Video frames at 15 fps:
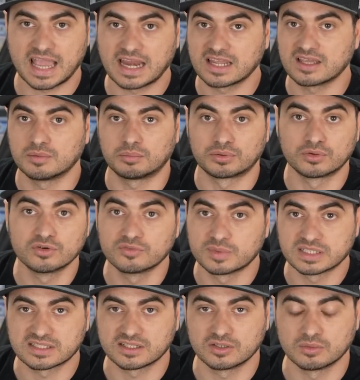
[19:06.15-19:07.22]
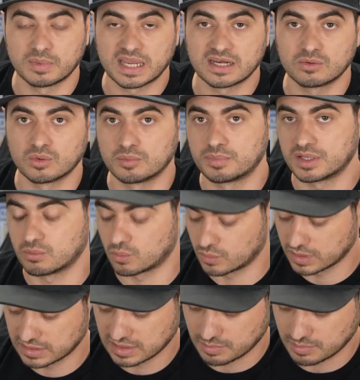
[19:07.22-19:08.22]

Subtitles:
any improvements that you made. It would be really